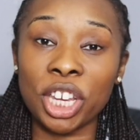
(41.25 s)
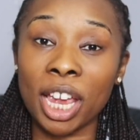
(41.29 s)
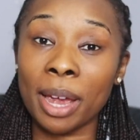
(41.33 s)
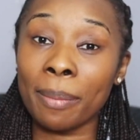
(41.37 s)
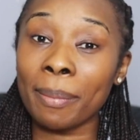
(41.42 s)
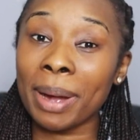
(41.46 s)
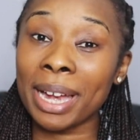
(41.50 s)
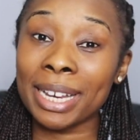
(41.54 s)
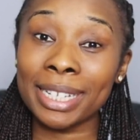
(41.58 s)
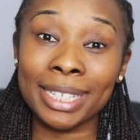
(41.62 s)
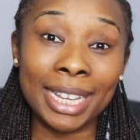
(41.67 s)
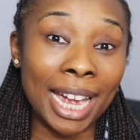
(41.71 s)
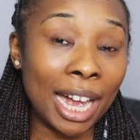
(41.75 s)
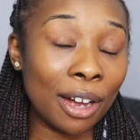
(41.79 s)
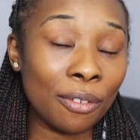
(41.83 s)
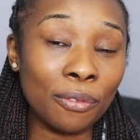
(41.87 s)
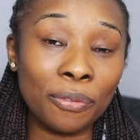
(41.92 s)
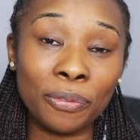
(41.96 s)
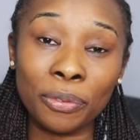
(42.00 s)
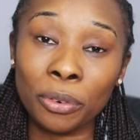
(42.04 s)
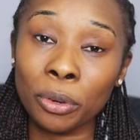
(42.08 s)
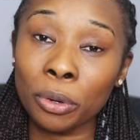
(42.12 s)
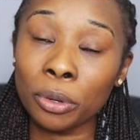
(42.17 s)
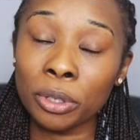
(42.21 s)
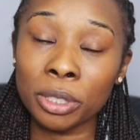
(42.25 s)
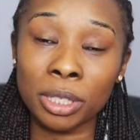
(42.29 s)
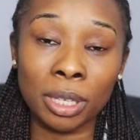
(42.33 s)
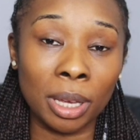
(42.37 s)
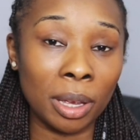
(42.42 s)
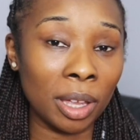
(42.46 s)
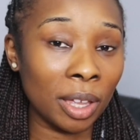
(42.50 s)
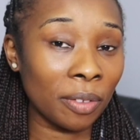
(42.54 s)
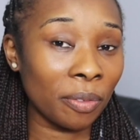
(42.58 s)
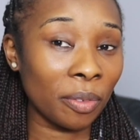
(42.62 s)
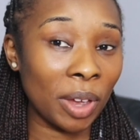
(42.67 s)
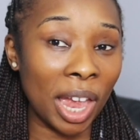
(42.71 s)
share my
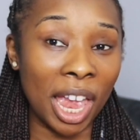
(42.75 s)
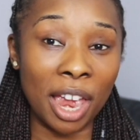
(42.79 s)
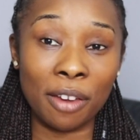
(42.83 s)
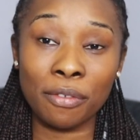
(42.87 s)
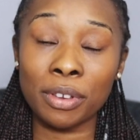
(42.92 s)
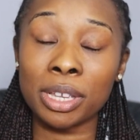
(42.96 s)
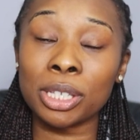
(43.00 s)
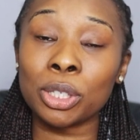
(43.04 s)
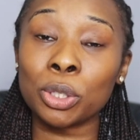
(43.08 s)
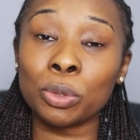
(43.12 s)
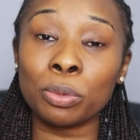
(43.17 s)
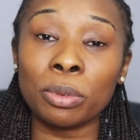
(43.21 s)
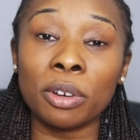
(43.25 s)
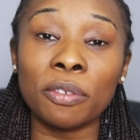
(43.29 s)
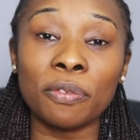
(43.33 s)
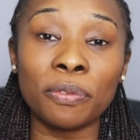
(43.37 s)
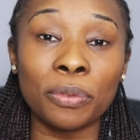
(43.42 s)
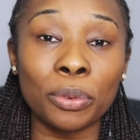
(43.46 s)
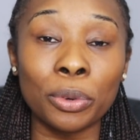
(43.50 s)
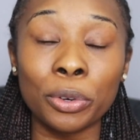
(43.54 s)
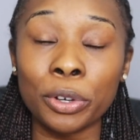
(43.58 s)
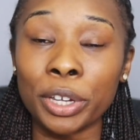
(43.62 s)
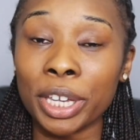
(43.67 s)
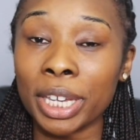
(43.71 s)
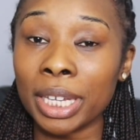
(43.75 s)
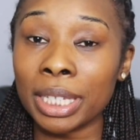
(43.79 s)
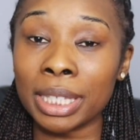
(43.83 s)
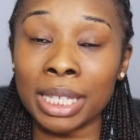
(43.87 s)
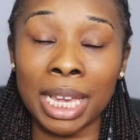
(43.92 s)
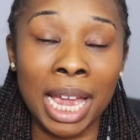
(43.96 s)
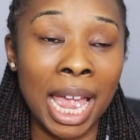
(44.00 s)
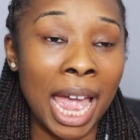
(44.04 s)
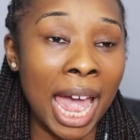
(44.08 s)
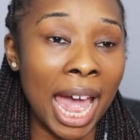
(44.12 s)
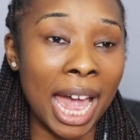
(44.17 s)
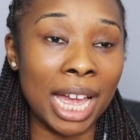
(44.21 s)
downfalls, areas to avoid,